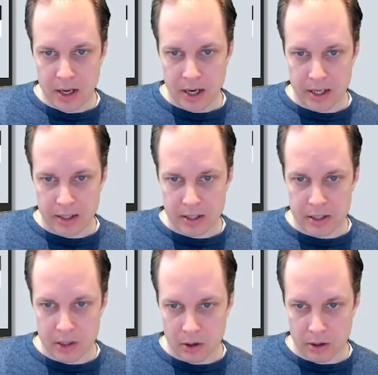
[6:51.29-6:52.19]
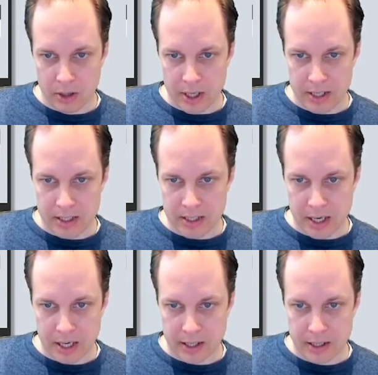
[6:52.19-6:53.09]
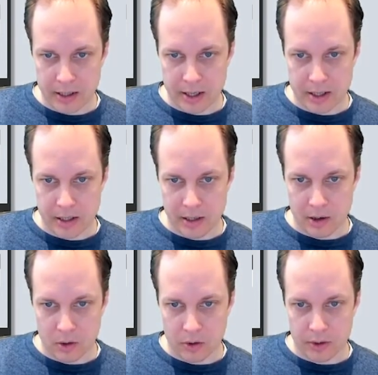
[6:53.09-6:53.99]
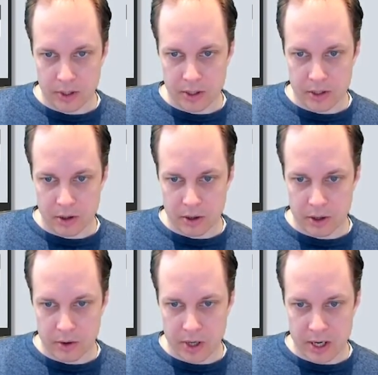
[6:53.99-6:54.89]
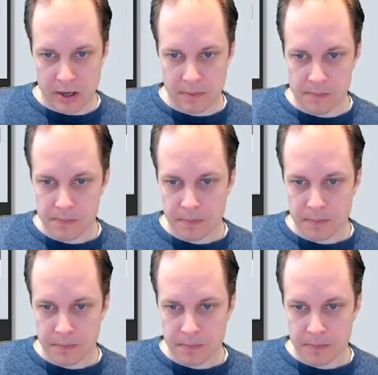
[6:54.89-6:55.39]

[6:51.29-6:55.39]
I get the scenario list. I can load the scenario here.